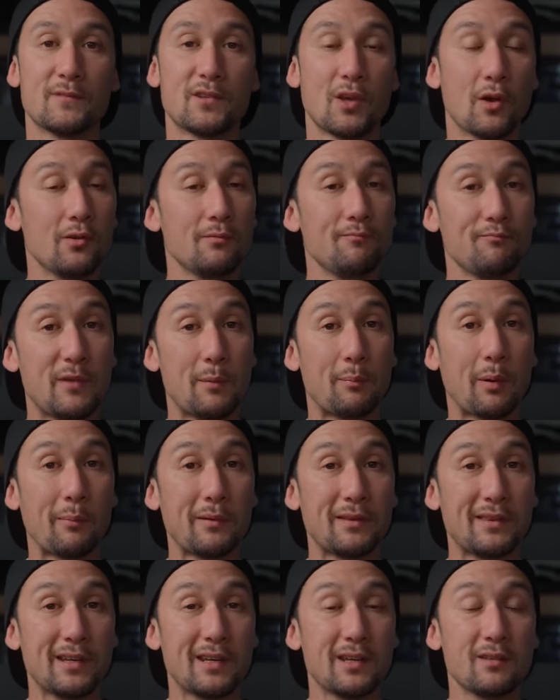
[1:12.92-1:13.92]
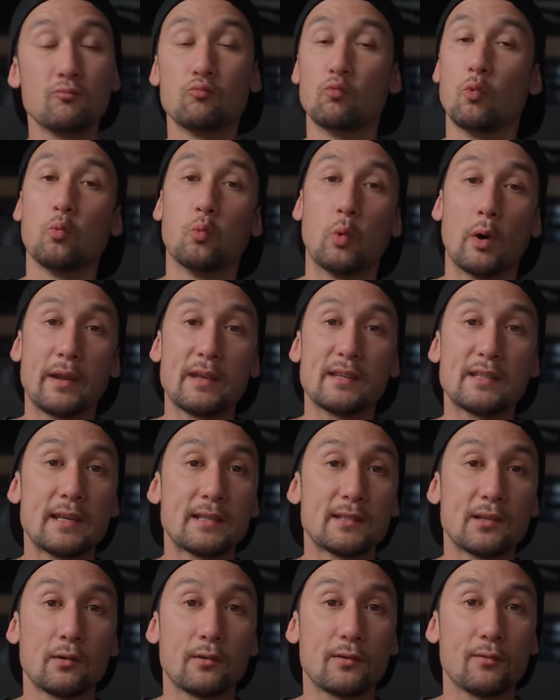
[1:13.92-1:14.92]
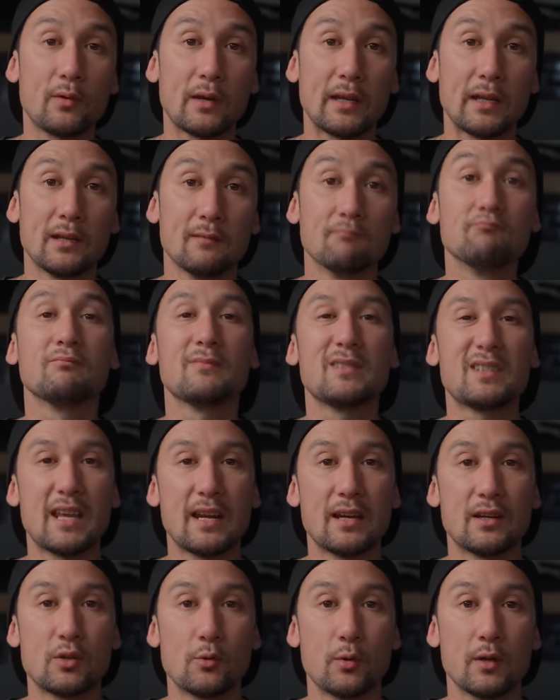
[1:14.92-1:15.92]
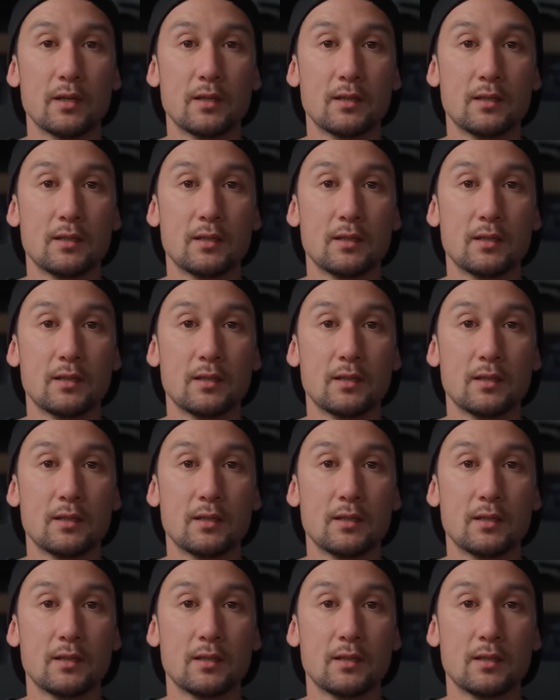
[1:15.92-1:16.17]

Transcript: So, you're probably thinking, well, what is S-Log 3? Let's get into it.